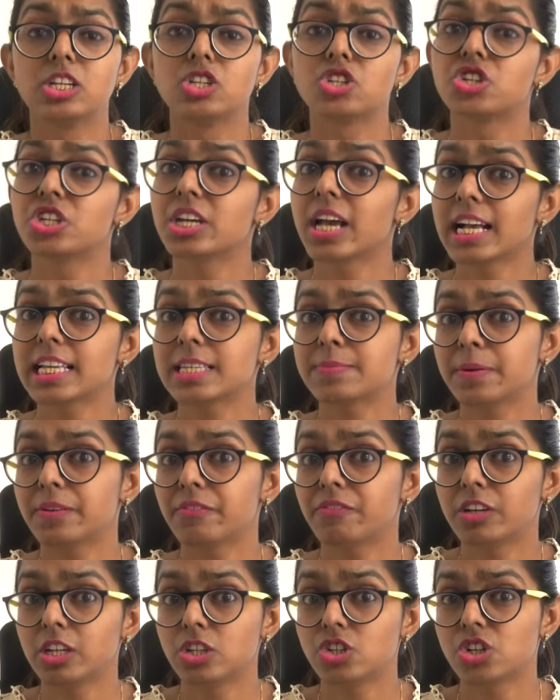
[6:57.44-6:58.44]
She has
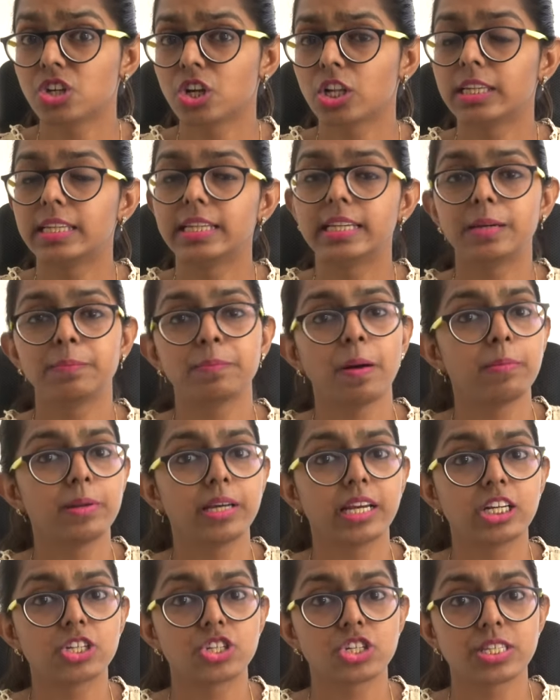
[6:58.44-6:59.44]
been featured on leading
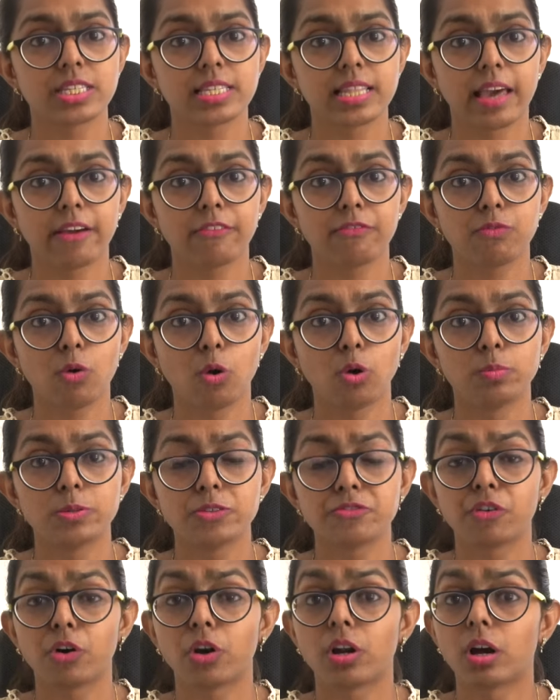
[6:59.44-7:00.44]
publications like
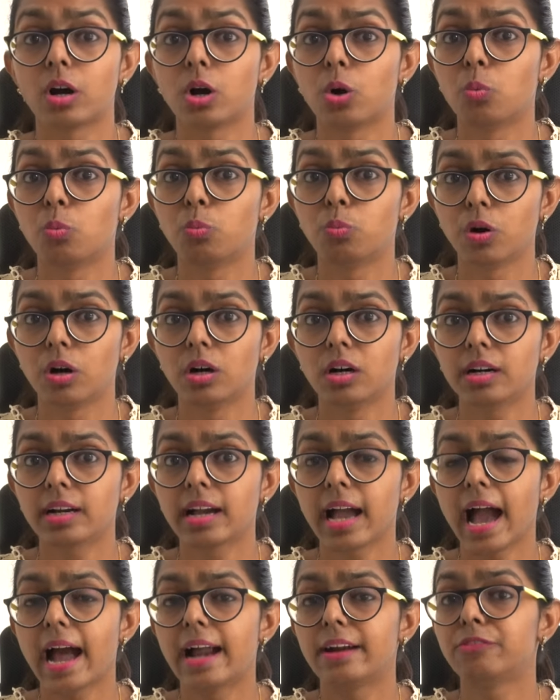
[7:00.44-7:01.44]
Forbes for her
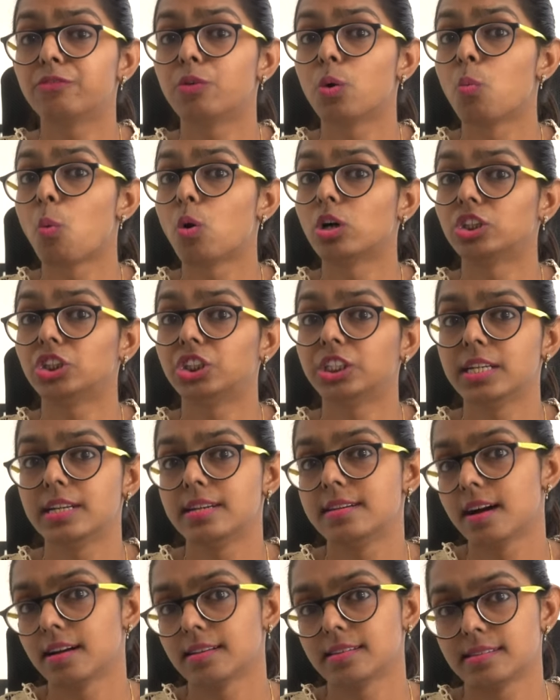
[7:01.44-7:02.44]
work and for what she
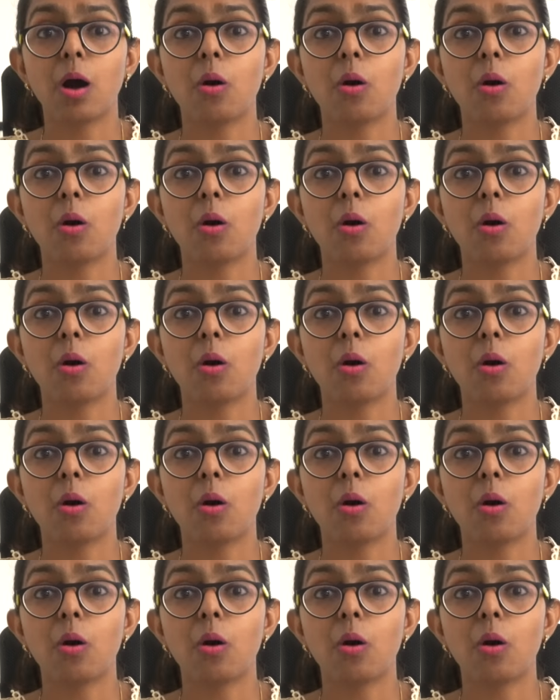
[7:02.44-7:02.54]
does.